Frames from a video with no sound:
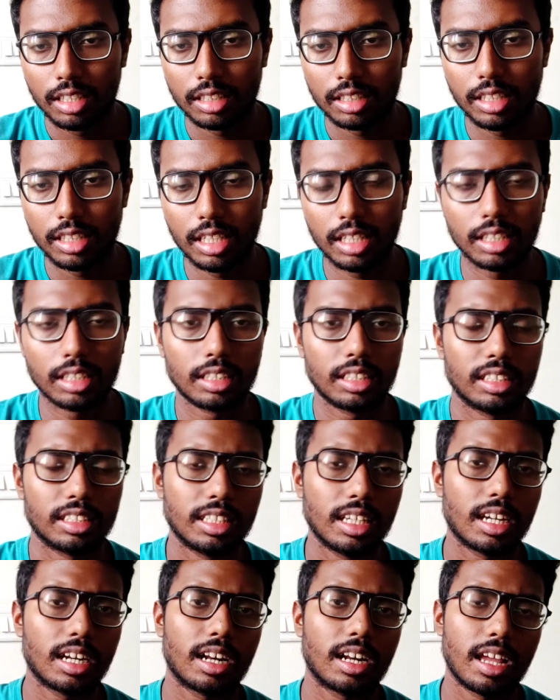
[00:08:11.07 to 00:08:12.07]
Then
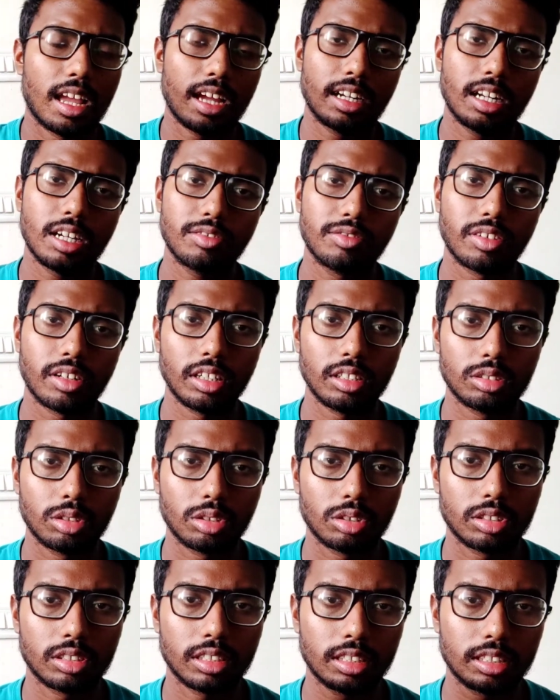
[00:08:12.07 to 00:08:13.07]
there are enough
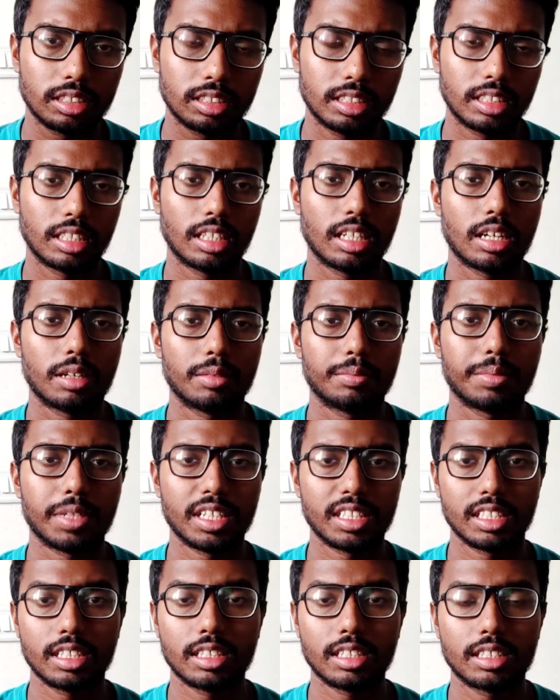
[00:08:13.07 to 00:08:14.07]
resources
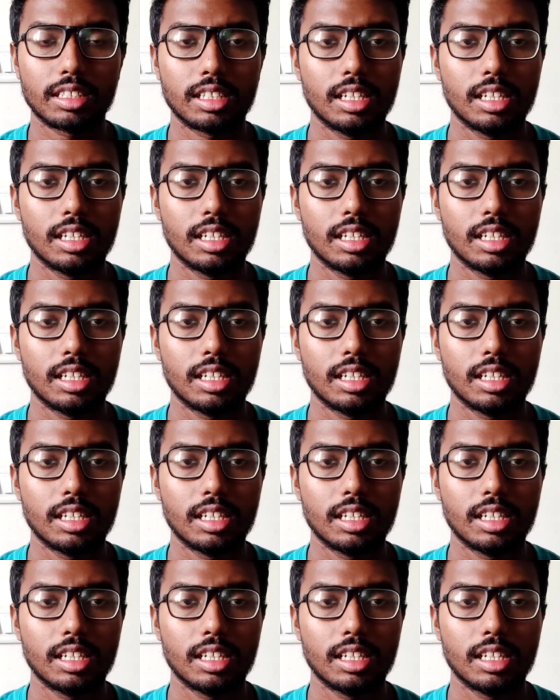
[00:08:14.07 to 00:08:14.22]
present